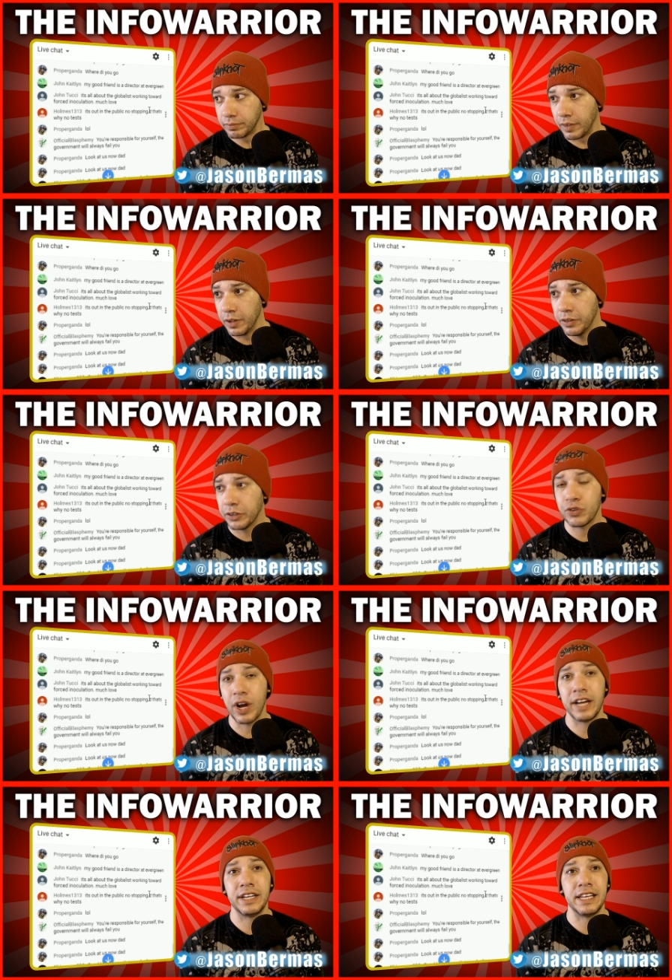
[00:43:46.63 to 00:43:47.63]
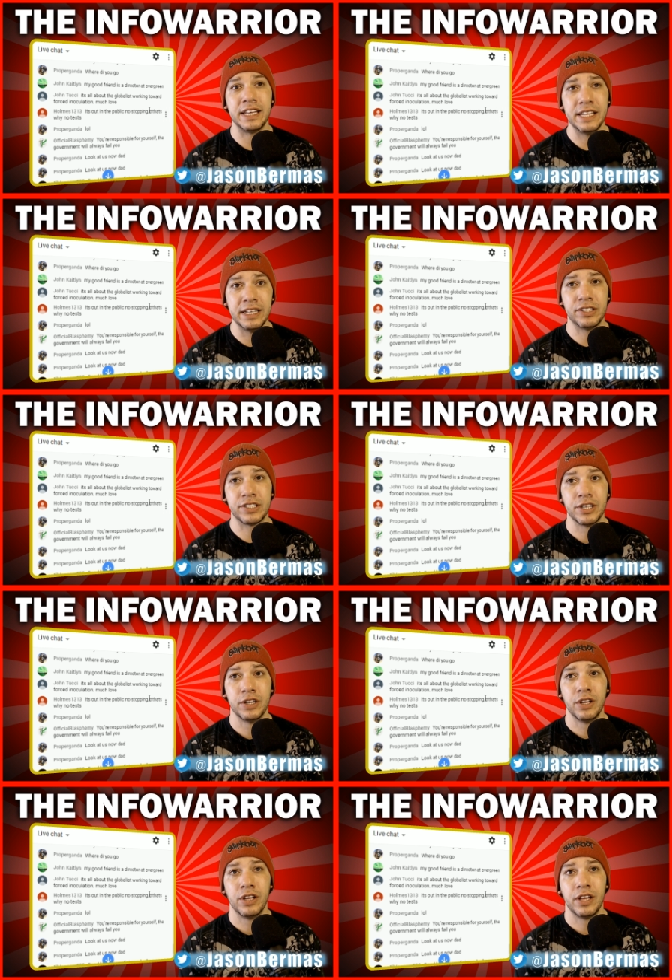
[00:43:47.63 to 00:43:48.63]
they're trying to ease
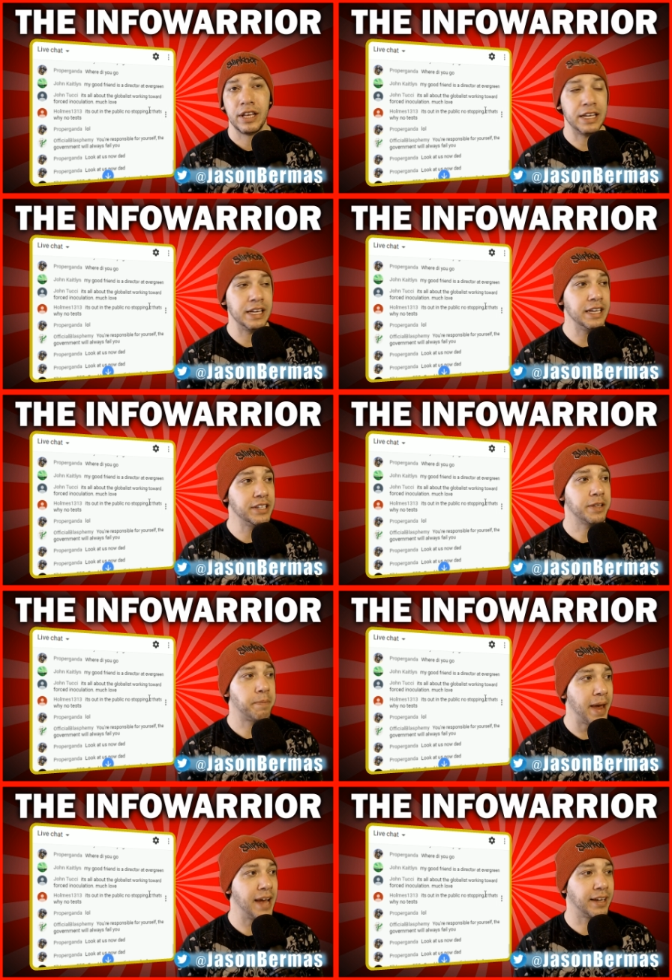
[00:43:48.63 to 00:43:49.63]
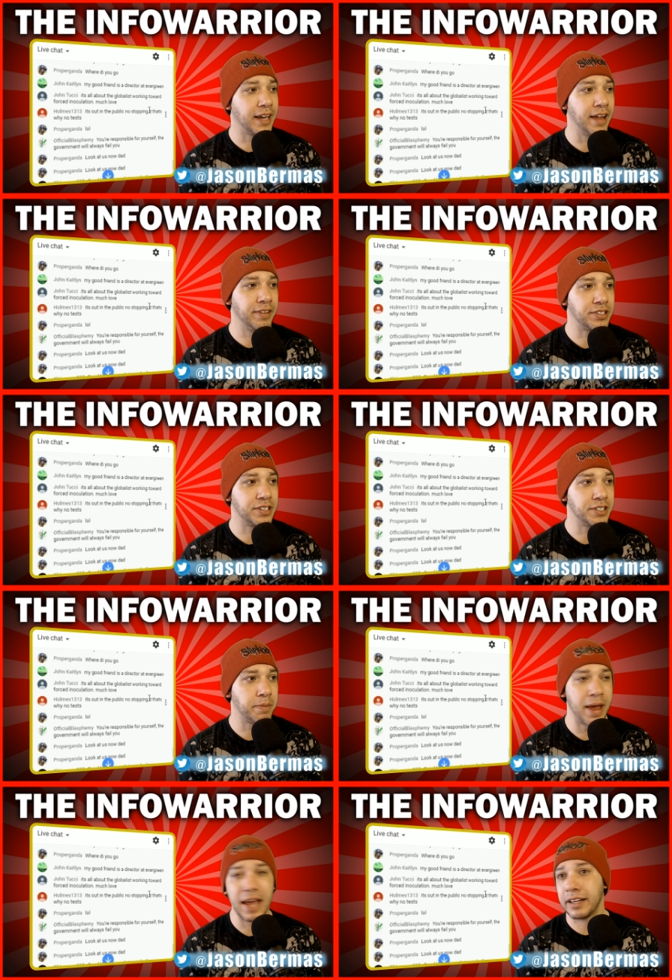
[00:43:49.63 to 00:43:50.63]
the panic on this because the
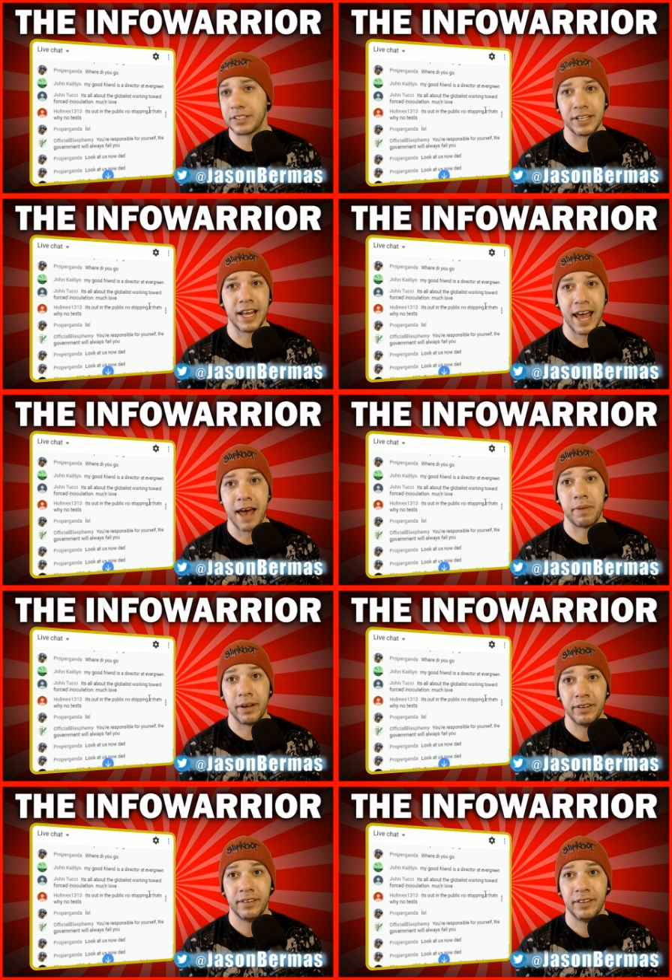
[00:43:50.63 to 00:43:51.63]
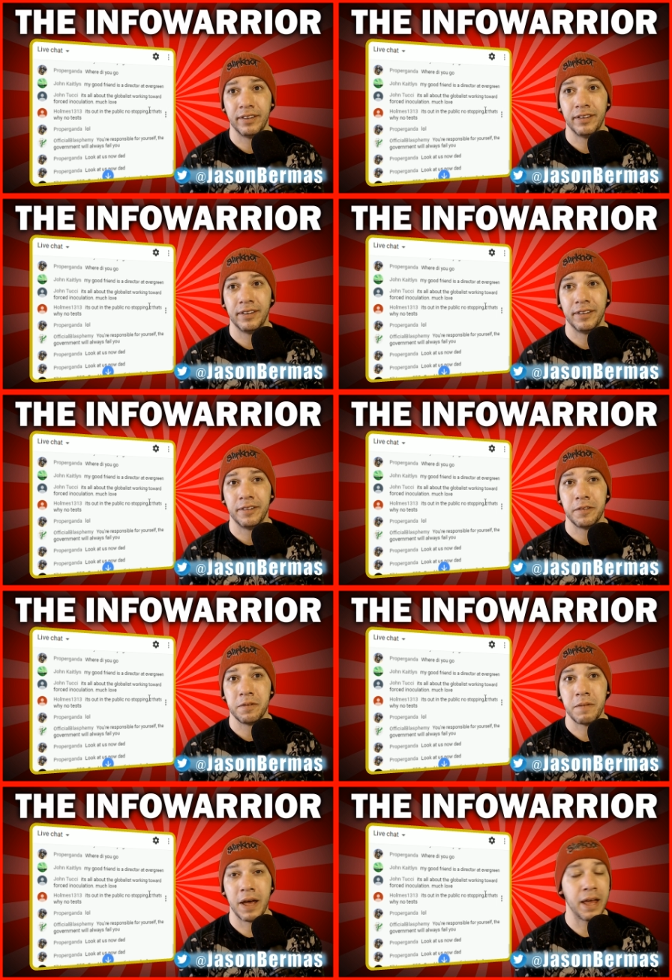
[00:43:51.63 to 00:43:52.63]
panic's going to happen.
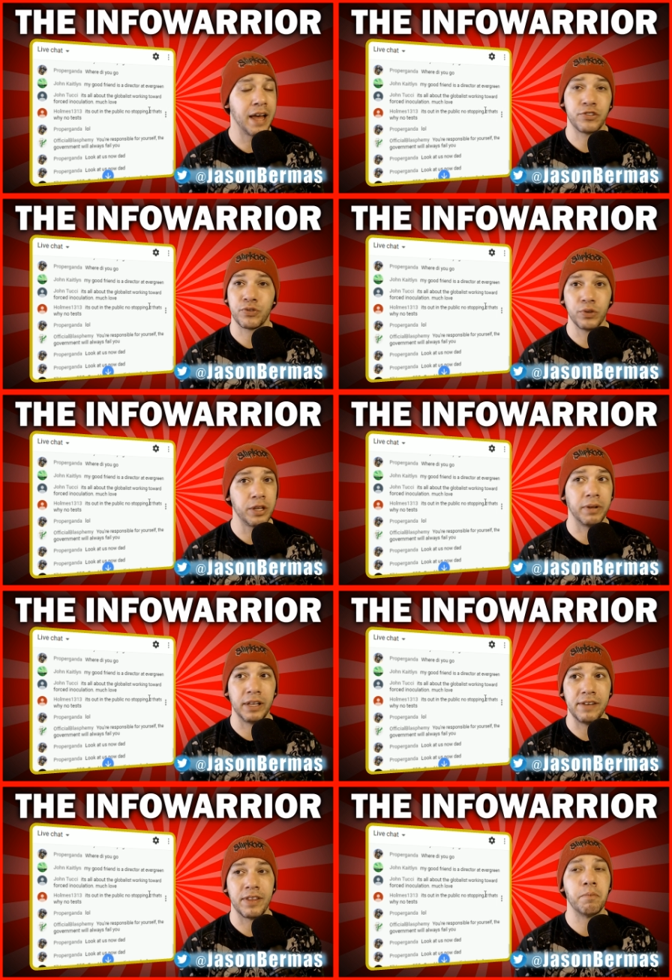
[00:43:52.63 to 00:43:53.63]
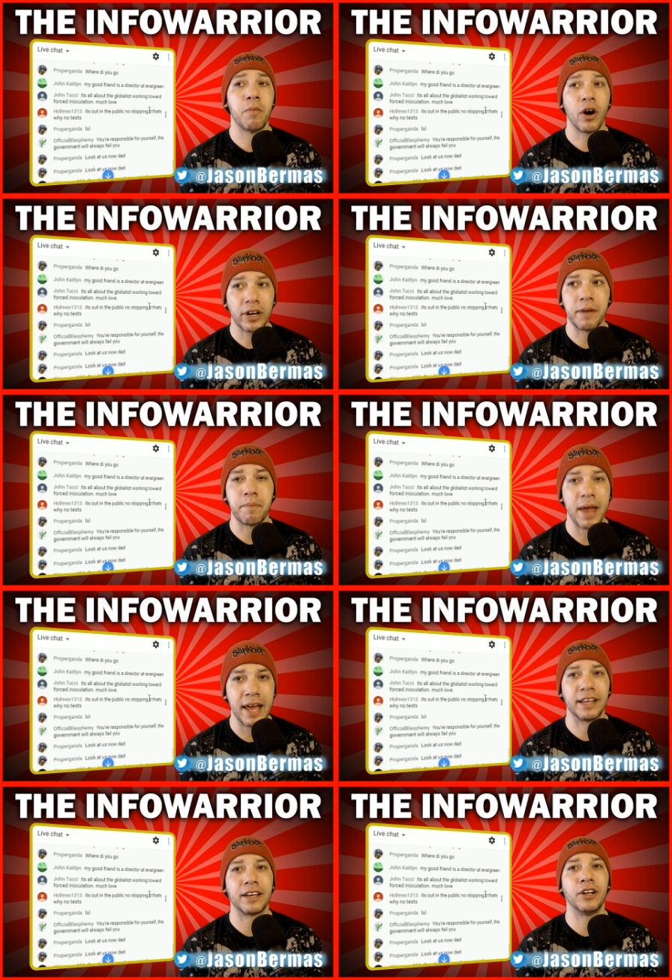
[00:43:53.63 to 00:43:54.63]
I truly believe the market
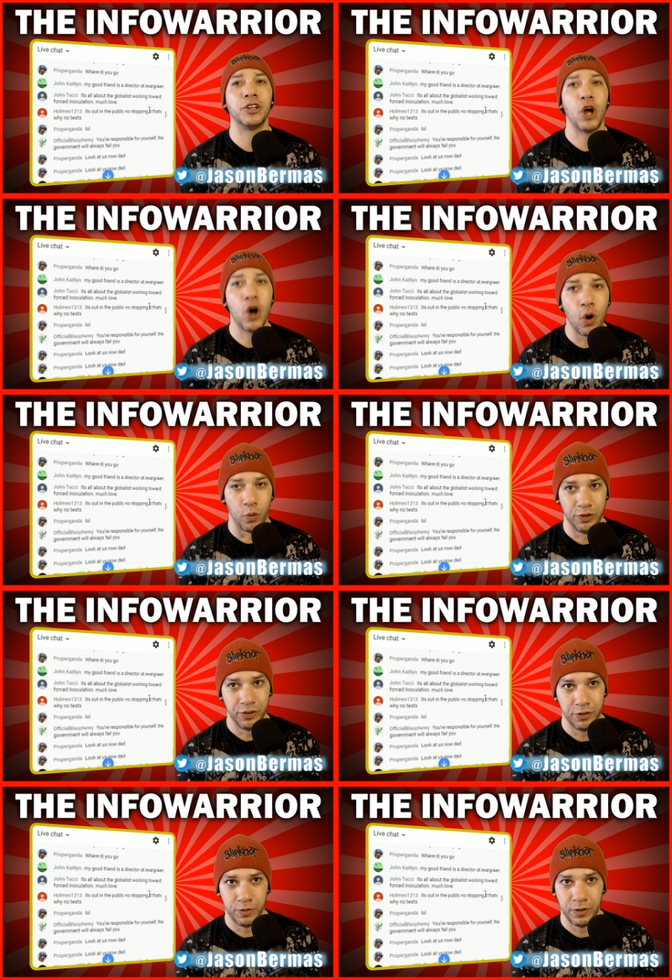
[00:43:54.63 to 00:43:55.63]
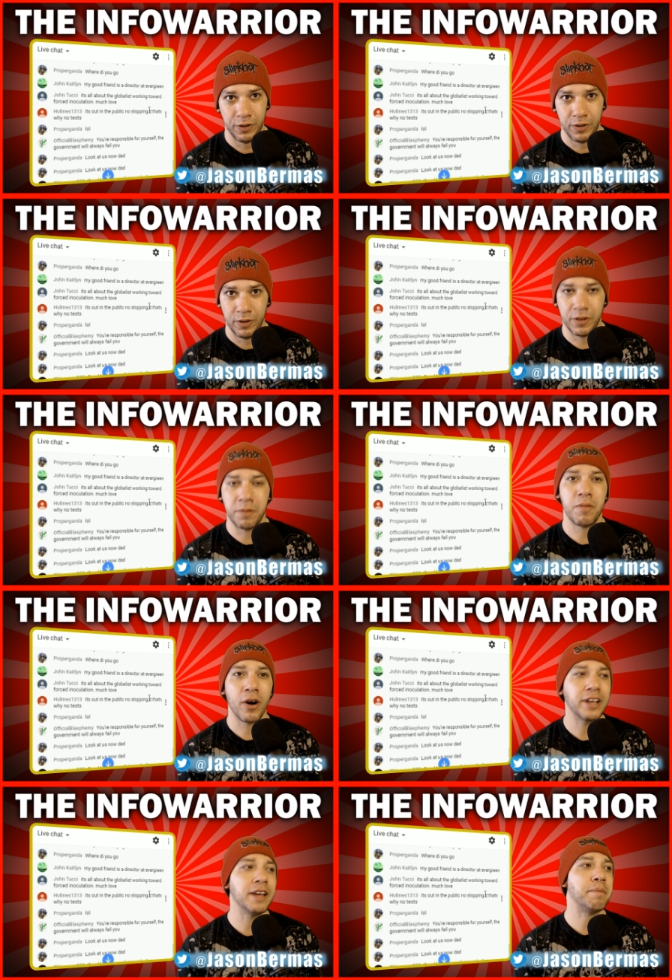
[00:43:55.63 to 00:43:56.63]
panic alone
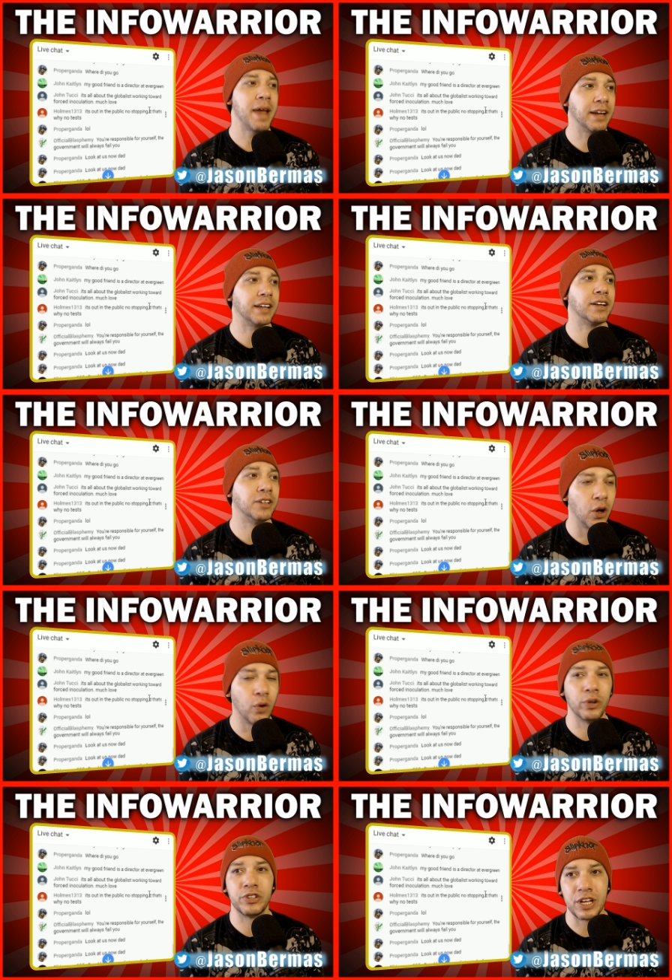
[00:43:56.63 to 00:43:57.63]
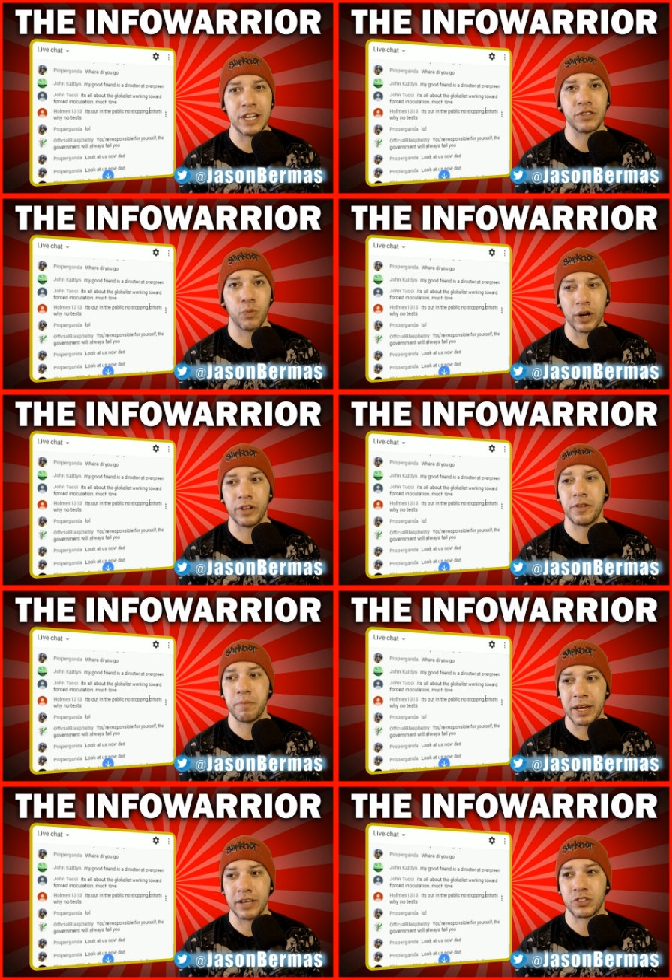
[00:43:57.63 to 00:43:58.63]
is one of the
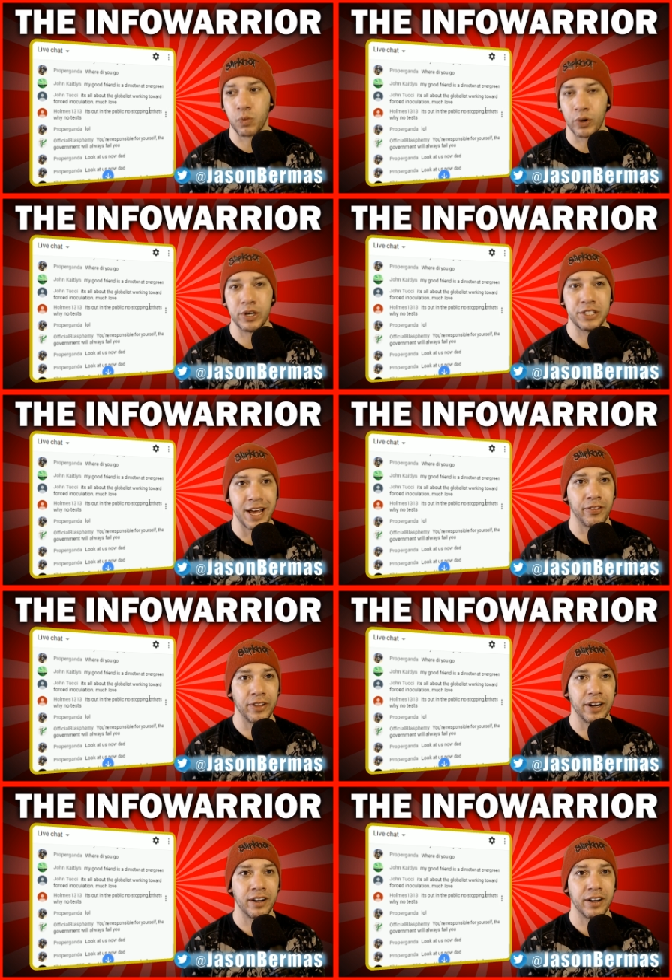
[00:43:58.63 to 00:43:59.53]
biggest worries out there.